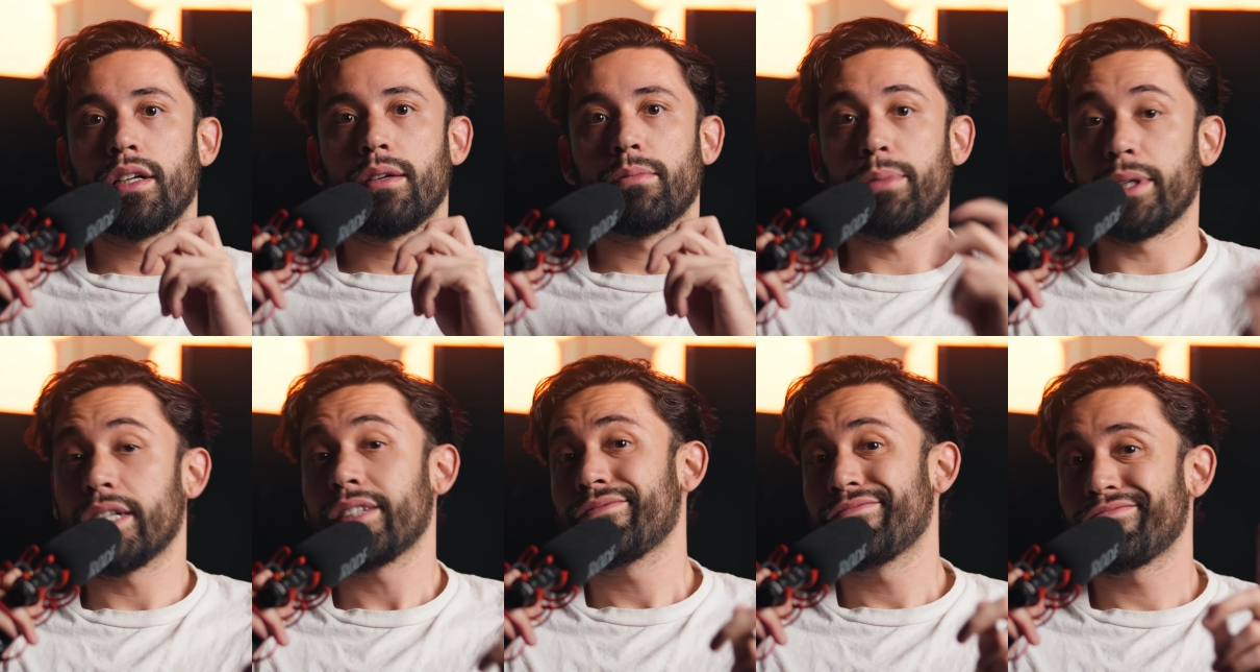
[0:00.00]

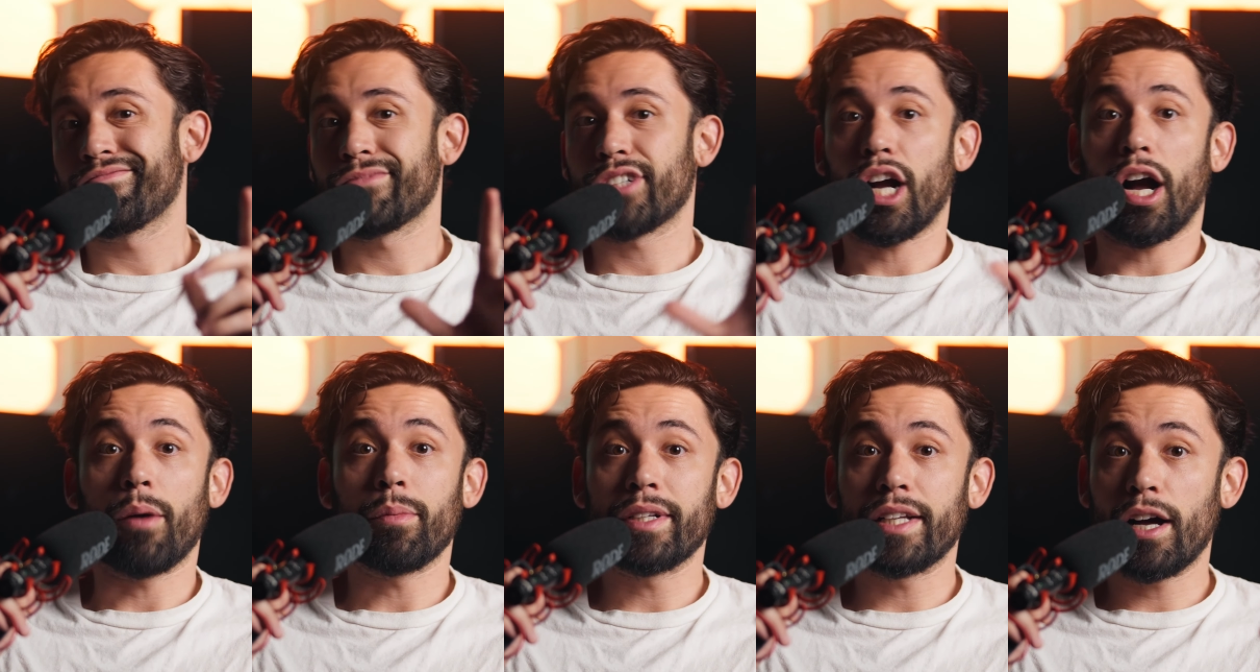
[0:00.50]
But
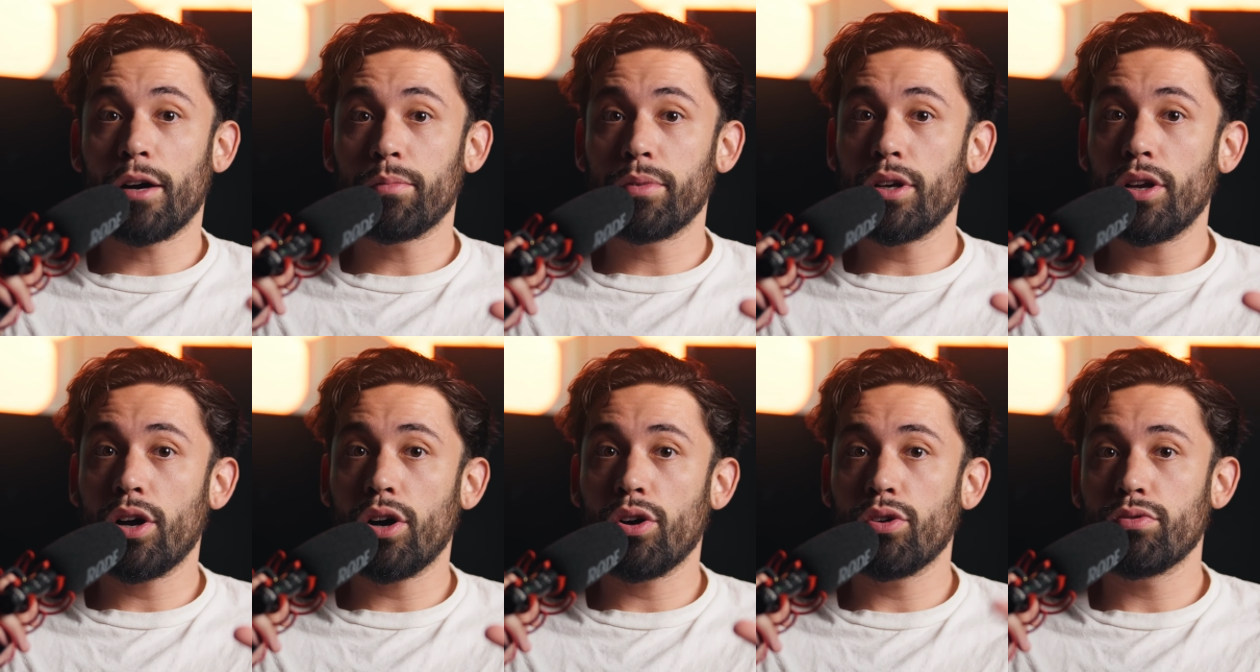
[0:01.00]
comment down
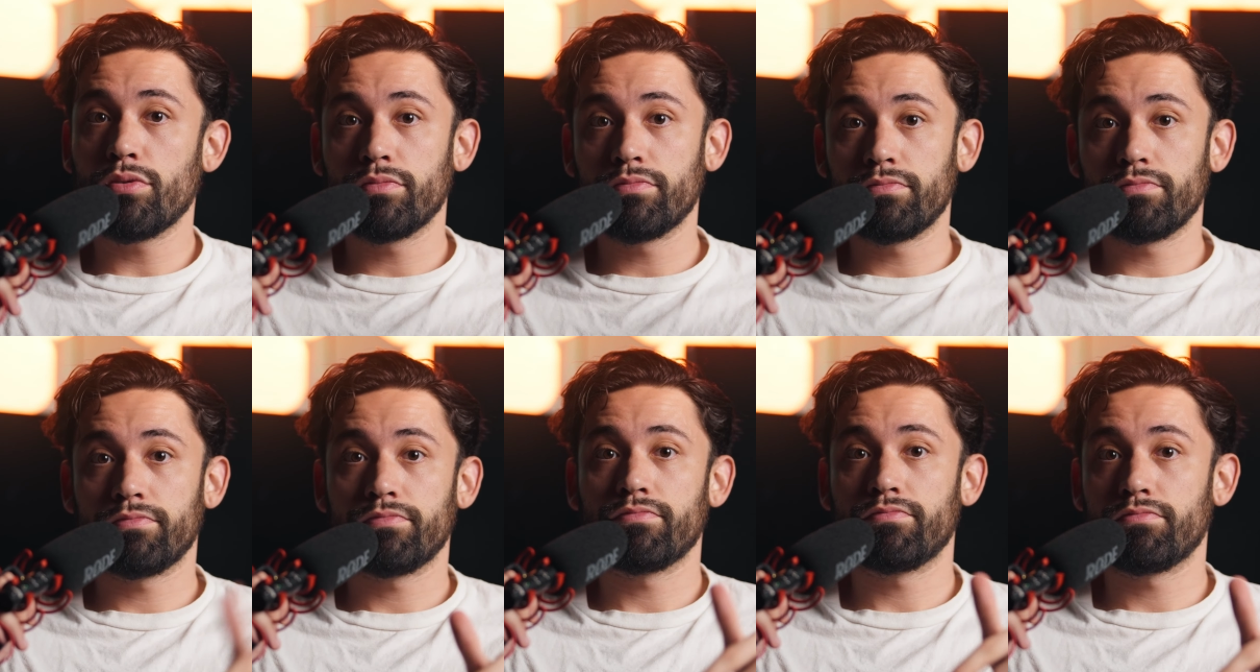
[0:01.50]

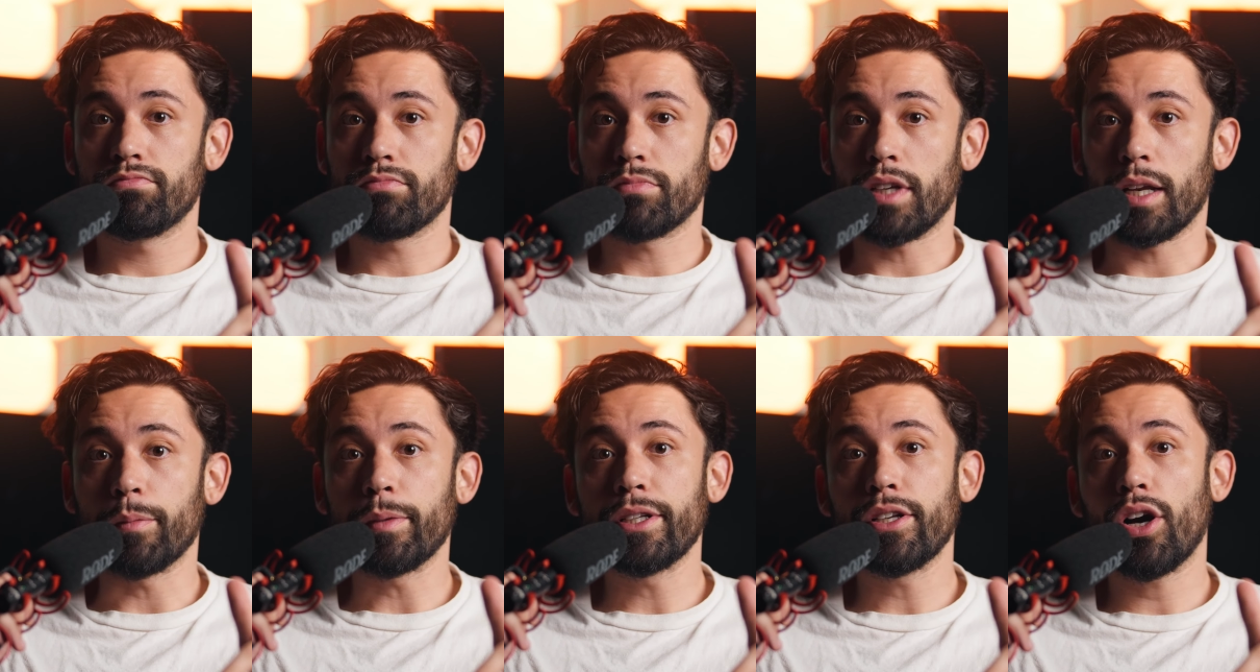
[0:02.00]
below,
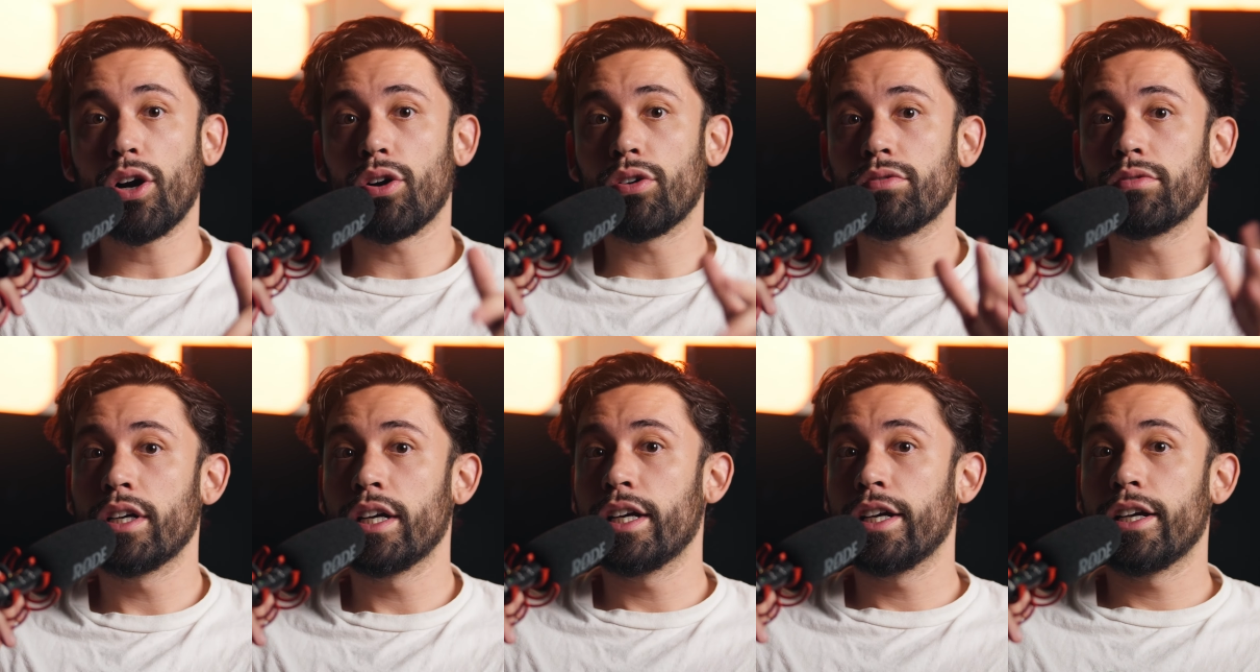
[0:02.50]
let me
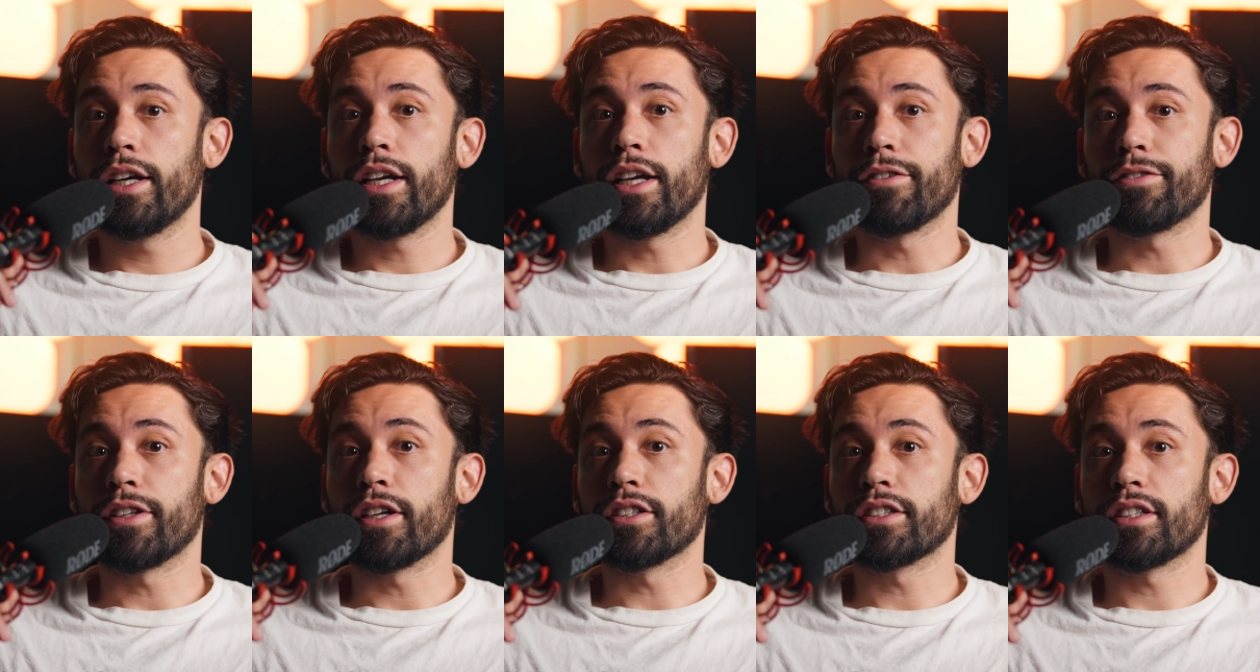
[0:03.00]
know
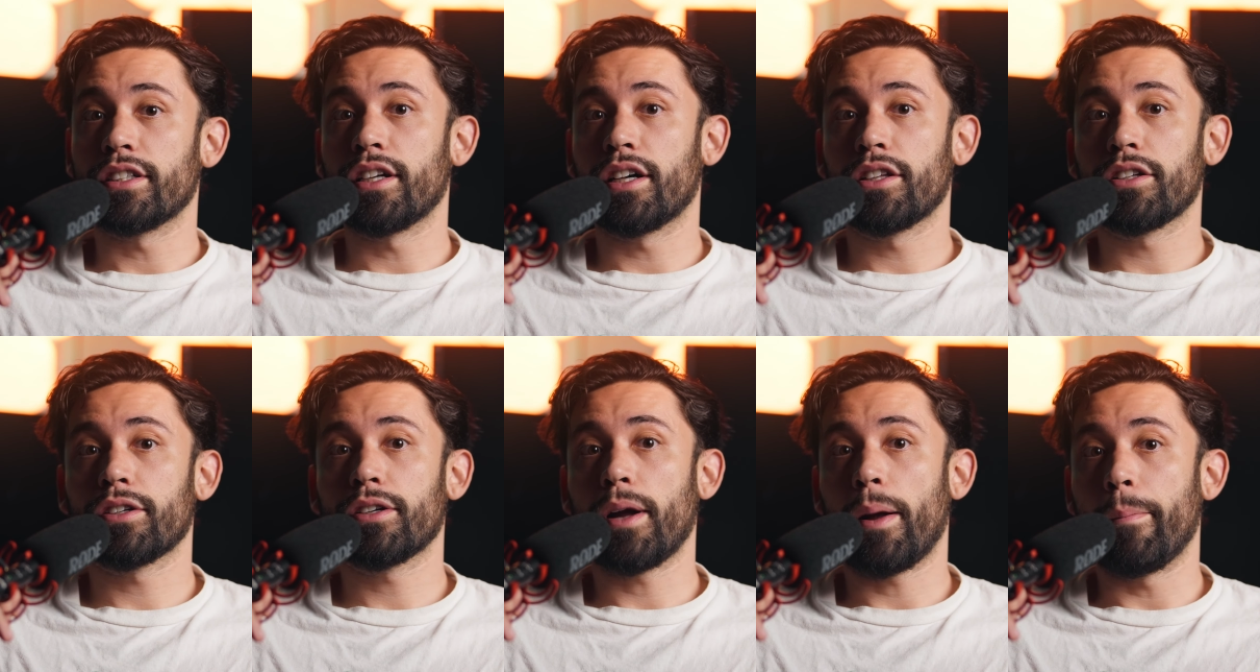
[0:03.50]
if there's
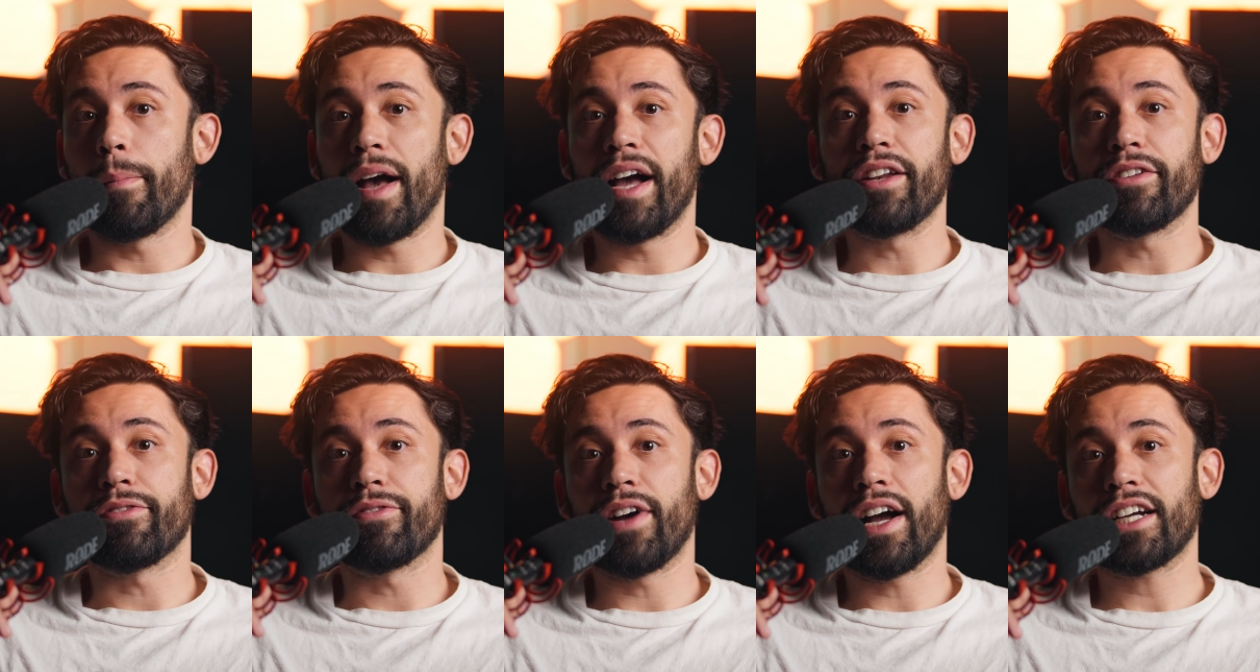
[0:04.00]
another
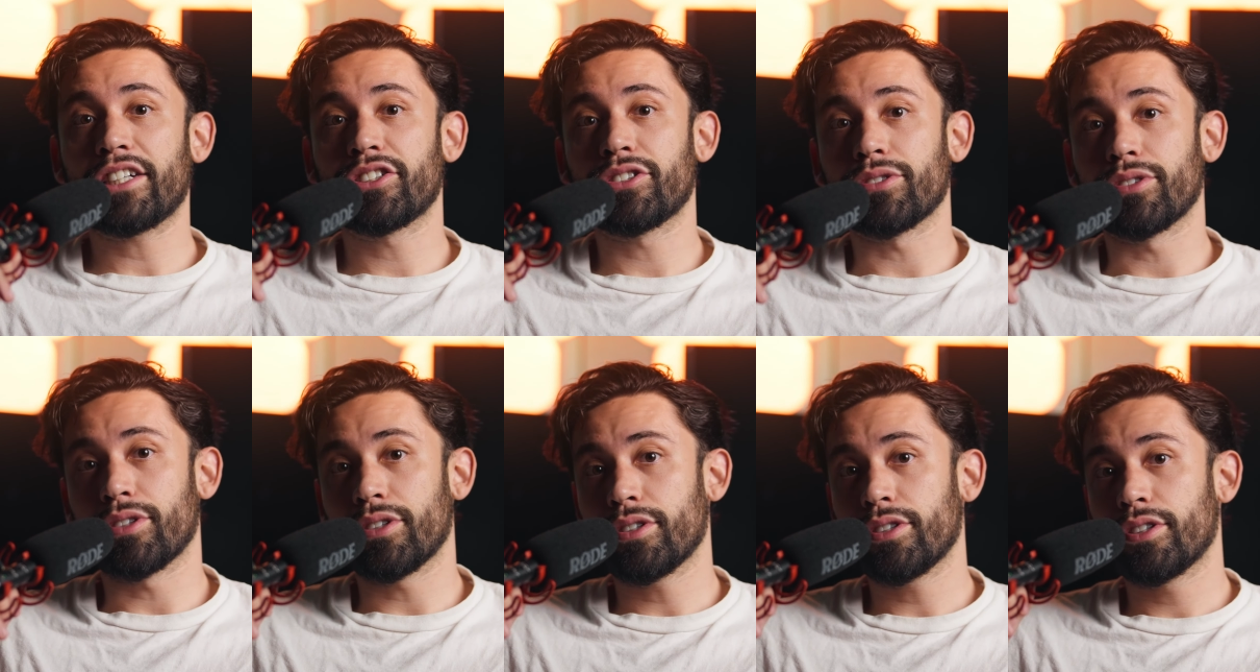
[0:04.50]

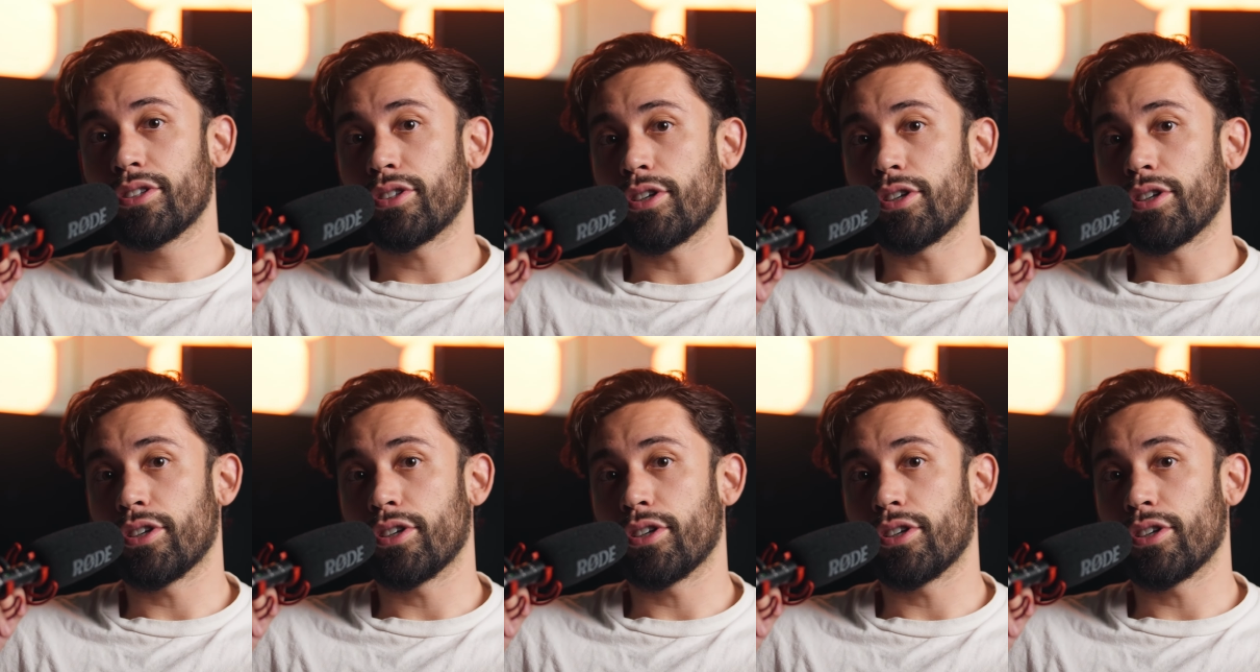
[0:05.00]
manufacturer,